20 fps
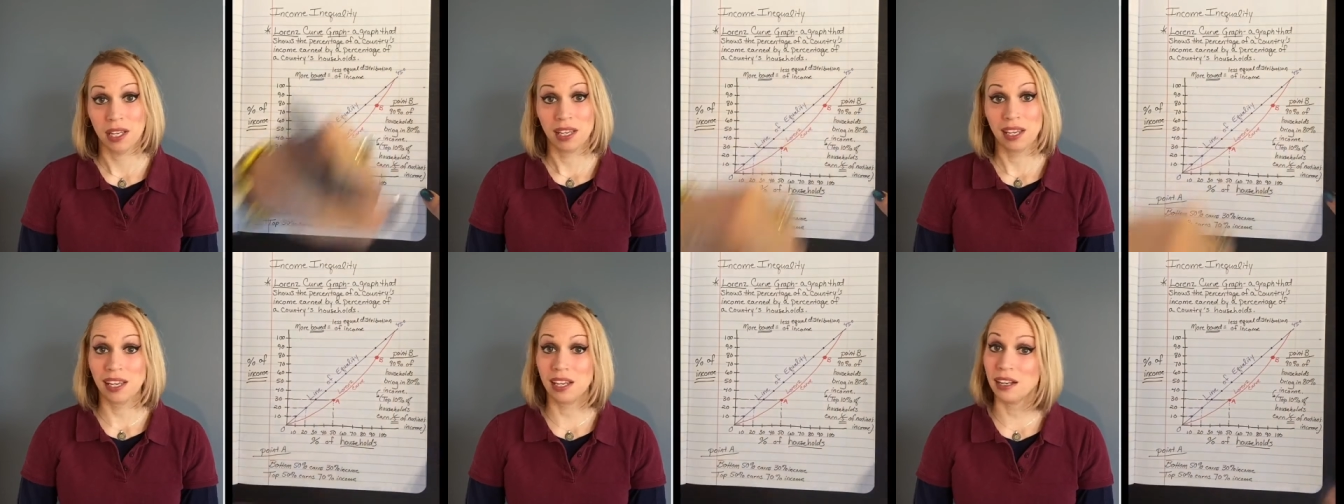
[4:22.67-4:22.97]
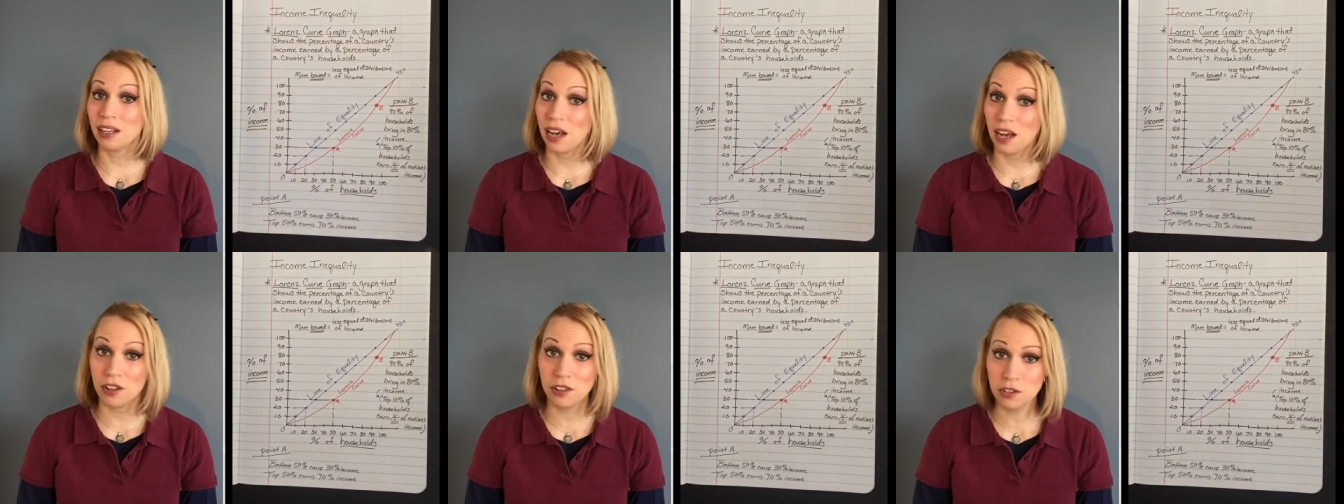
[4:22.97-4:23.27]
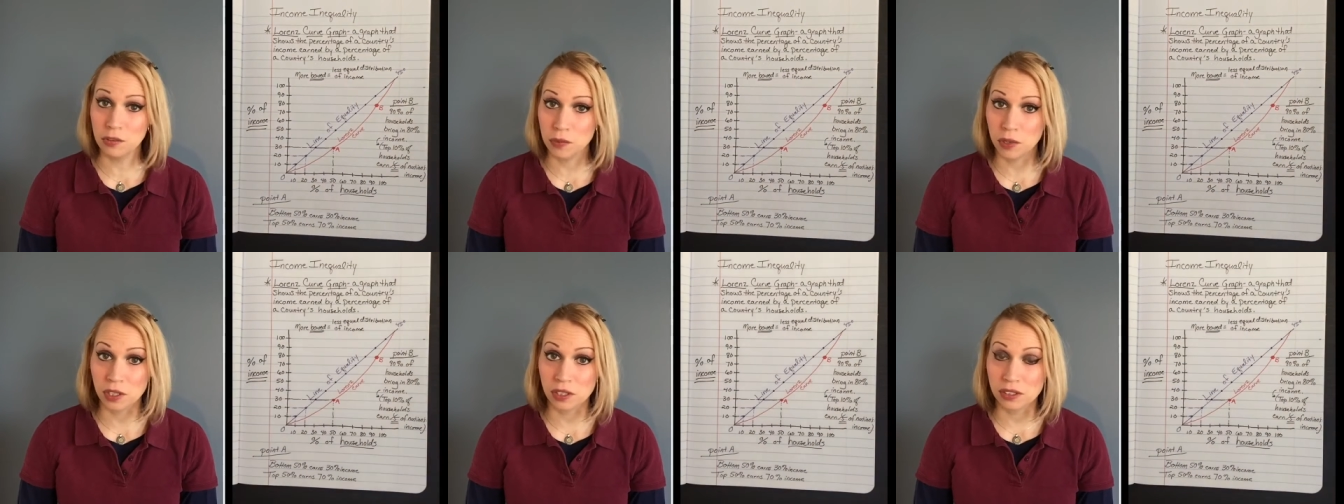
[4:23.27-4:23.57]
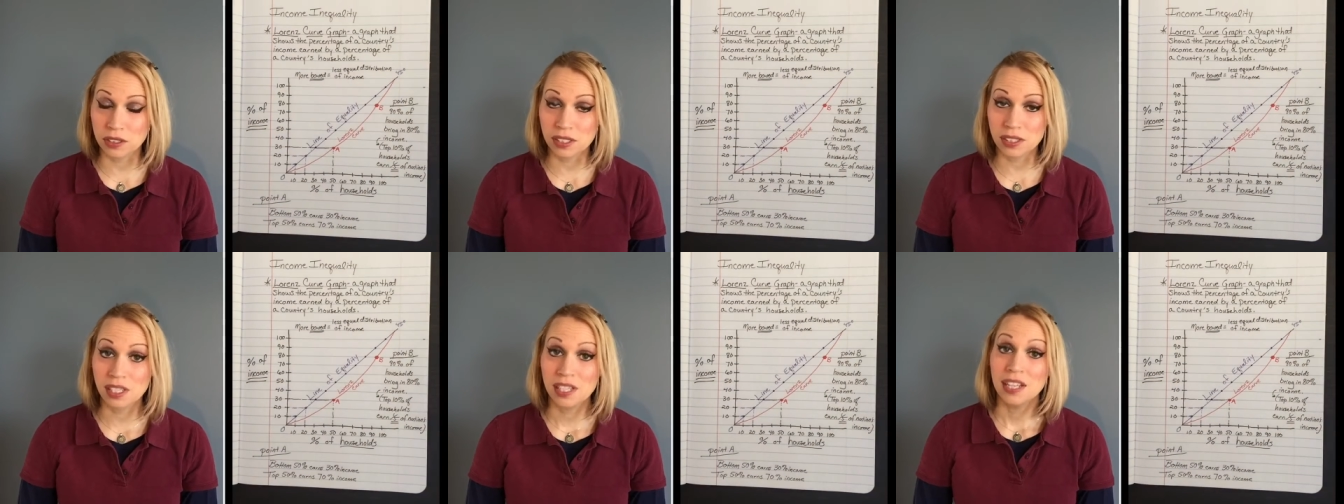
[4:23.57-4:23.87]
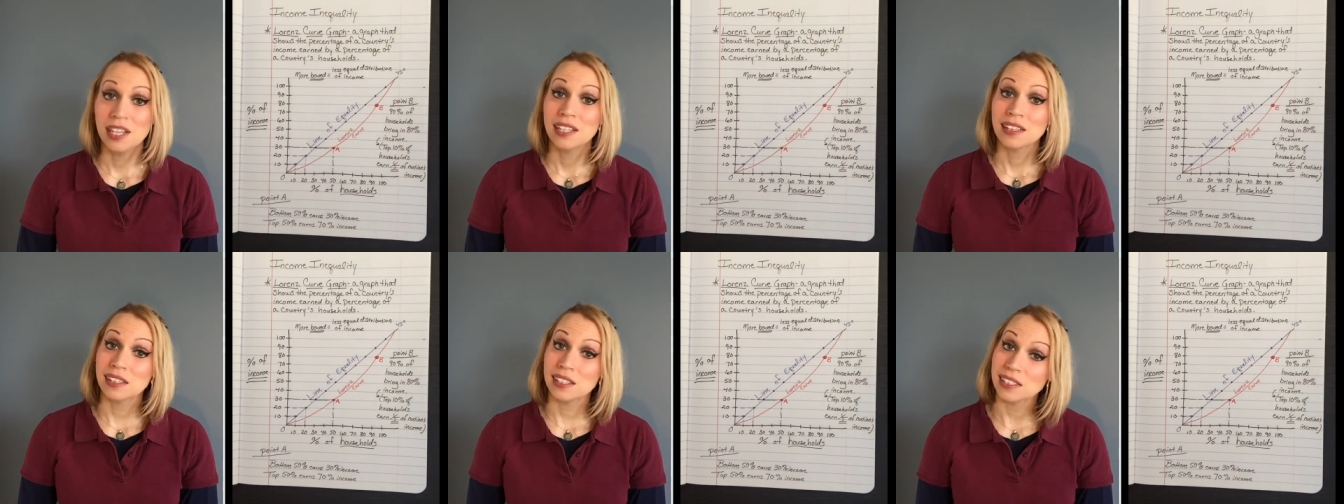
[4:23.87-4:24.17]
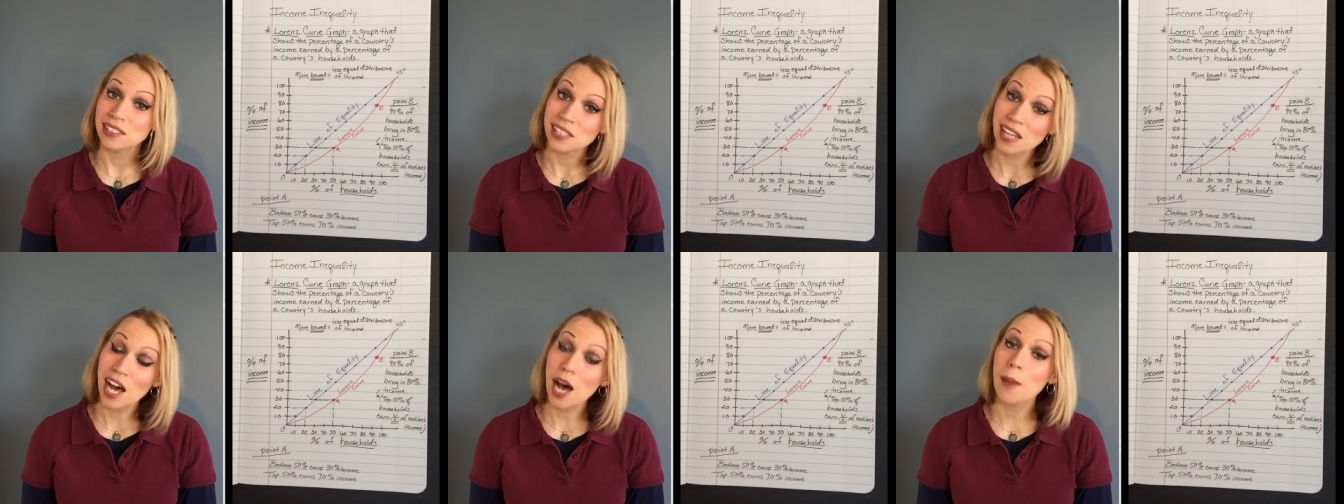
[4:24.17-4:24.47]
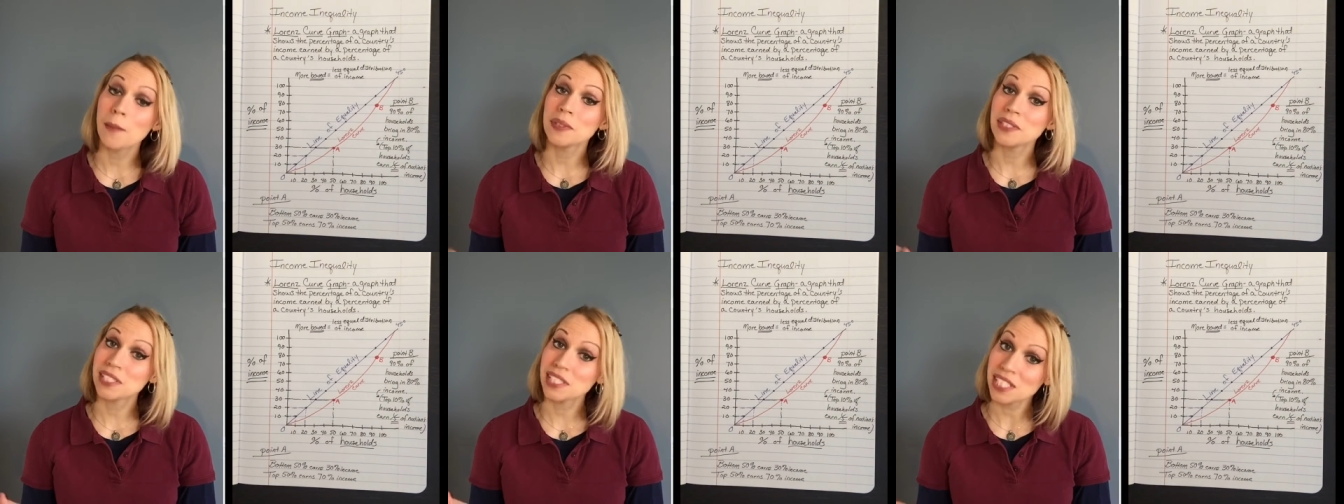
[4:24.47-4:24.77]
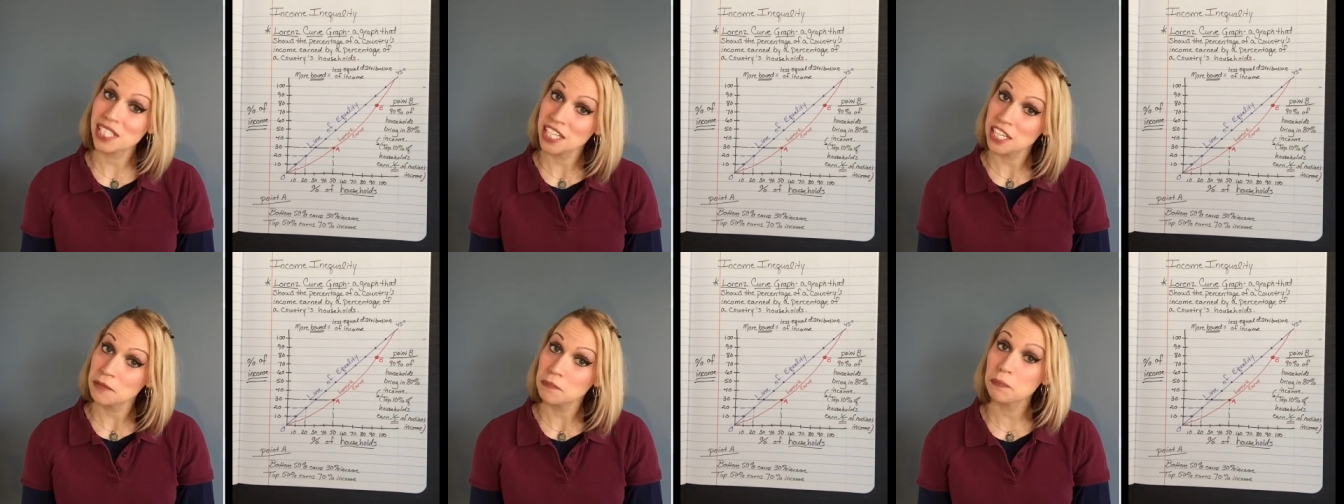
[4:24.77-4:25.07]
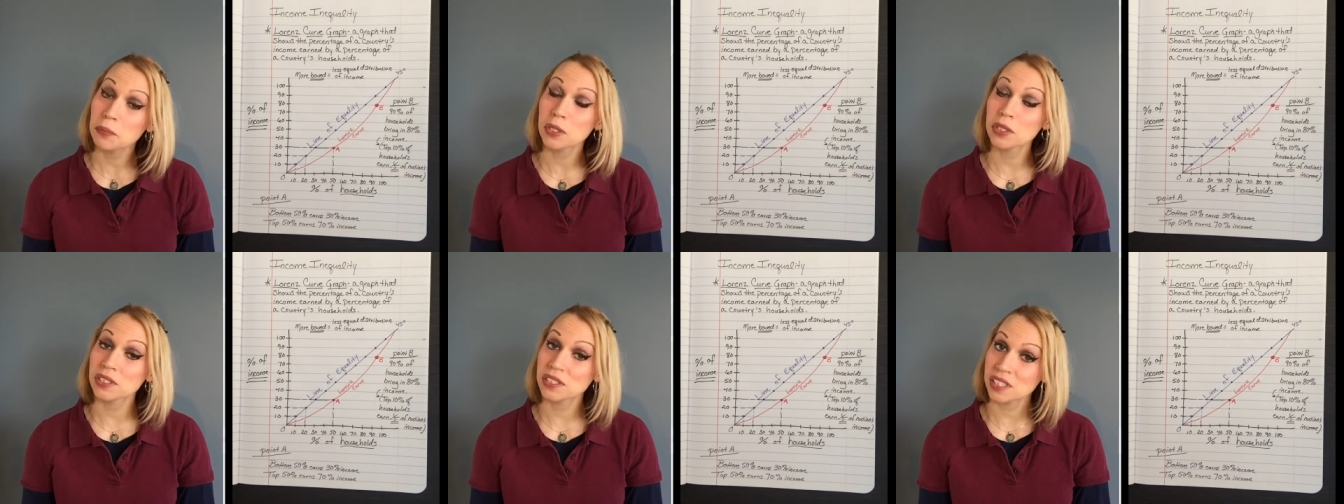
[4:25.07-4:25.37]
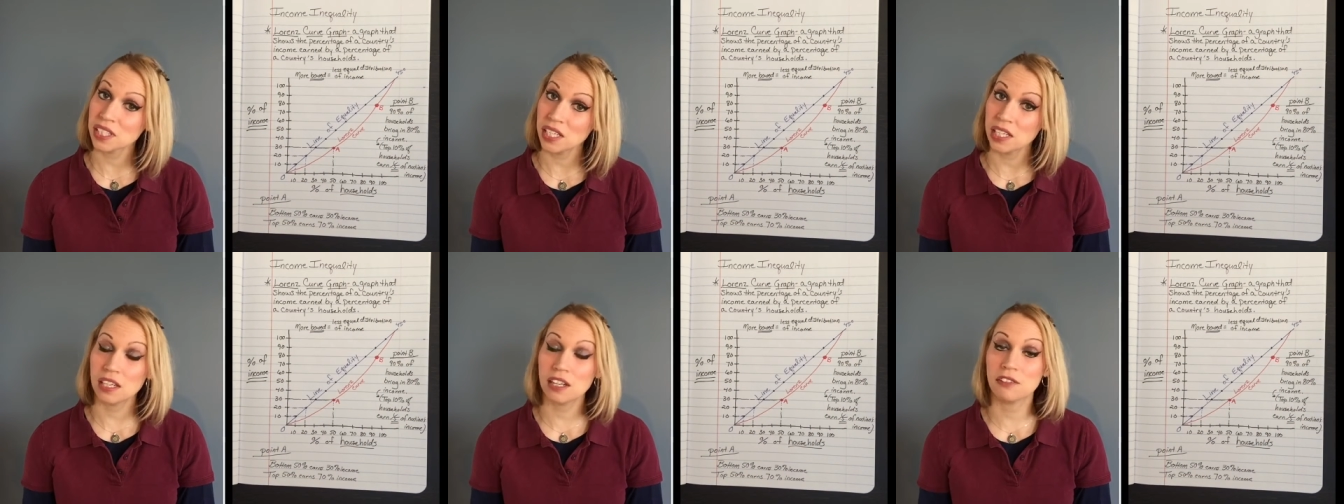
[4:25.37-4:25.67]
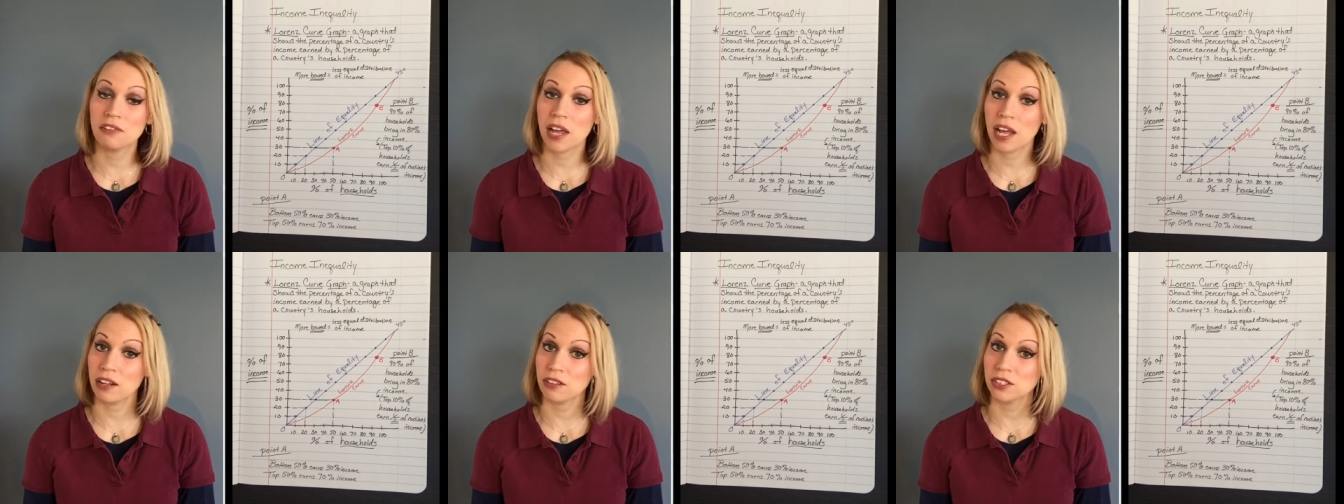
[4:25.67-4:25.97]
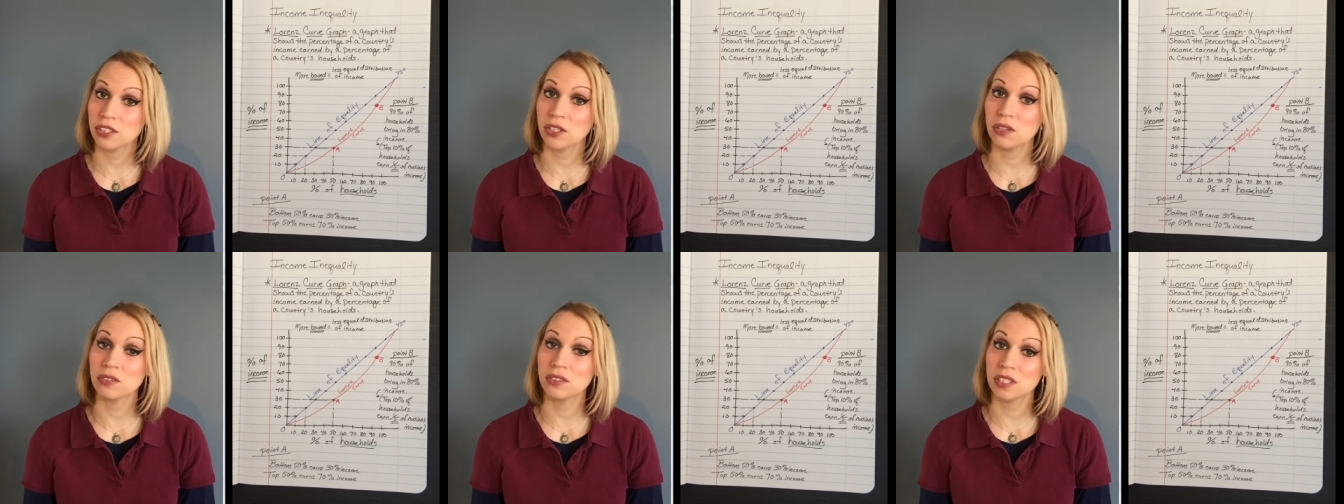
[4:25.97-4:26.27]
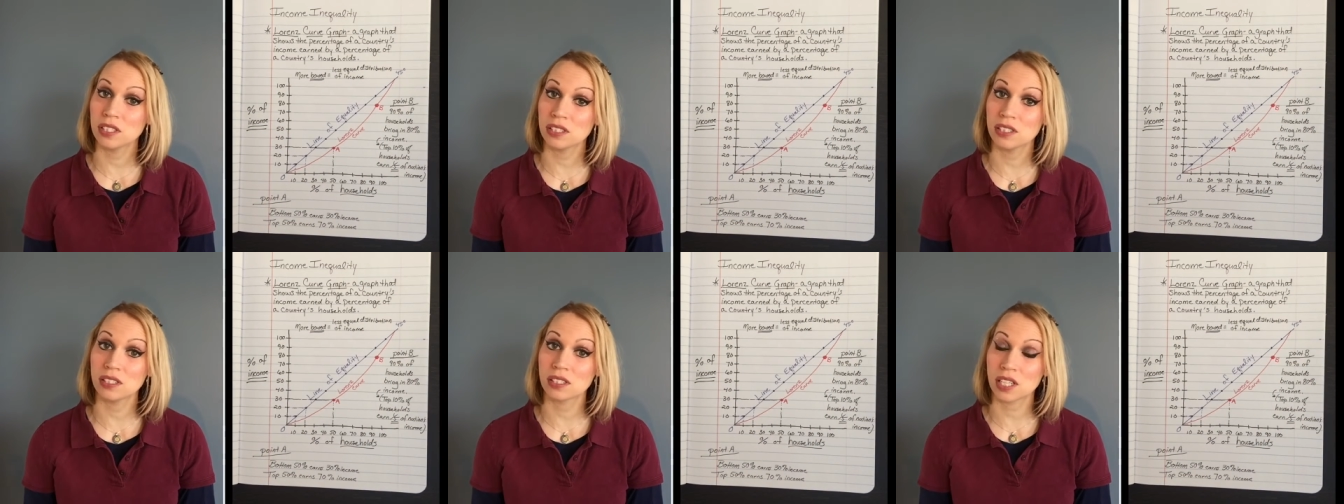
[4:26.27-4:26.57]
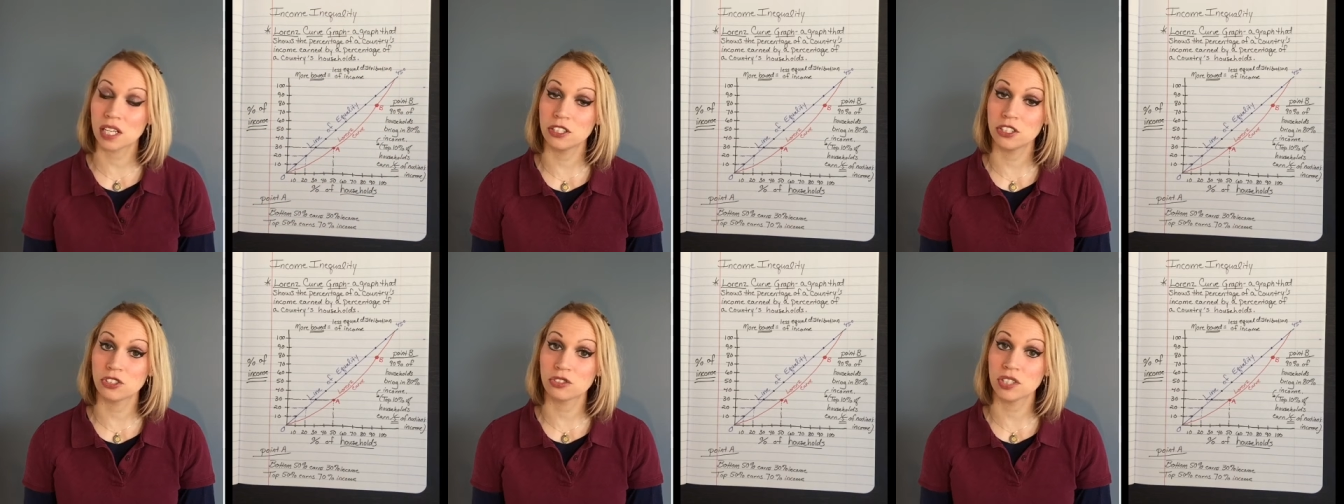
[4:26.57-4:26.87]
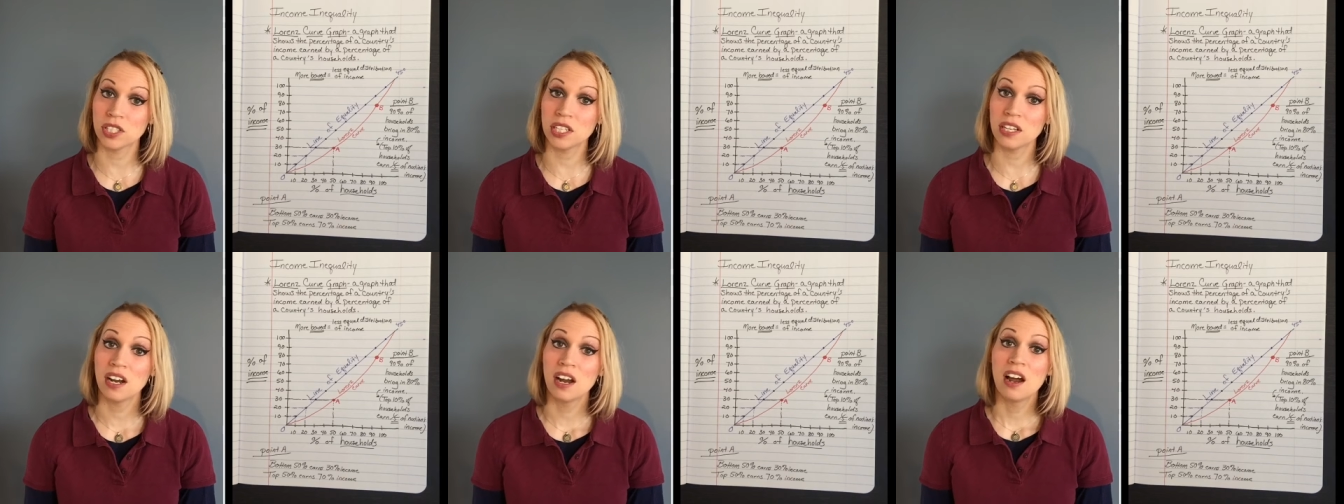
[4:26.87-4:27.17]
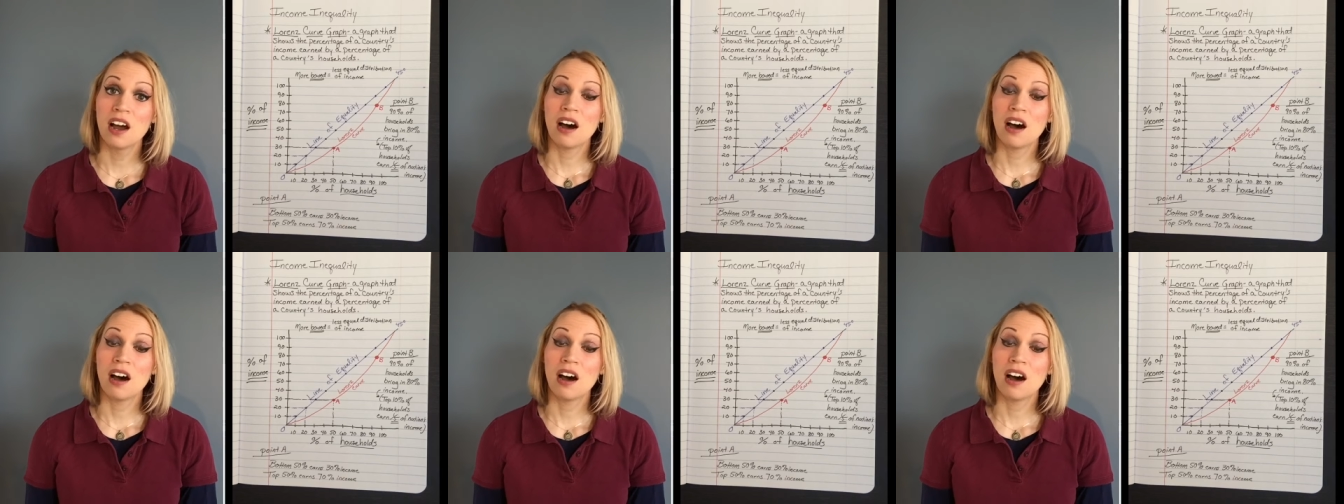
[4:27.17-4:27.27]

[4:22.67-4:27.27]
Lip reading: In other words, the top 10% of households in this country